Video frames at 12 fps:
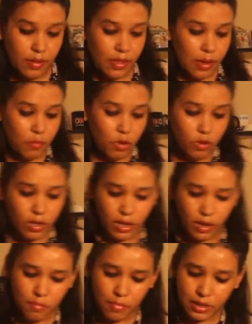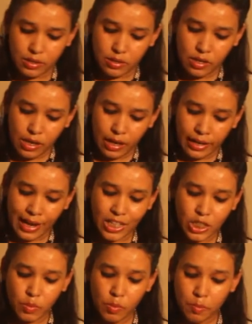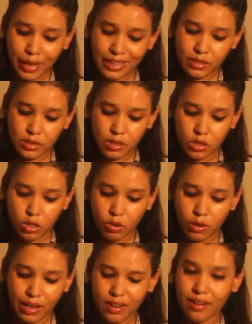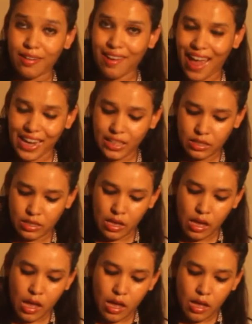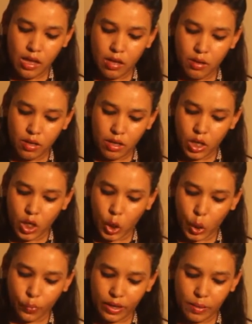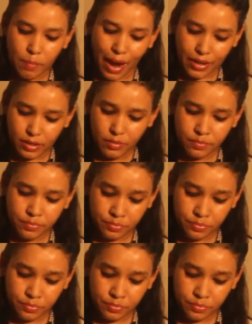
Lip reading: And I'm going to get it mixed. It has to be mixed till you get a nice liquidy batter.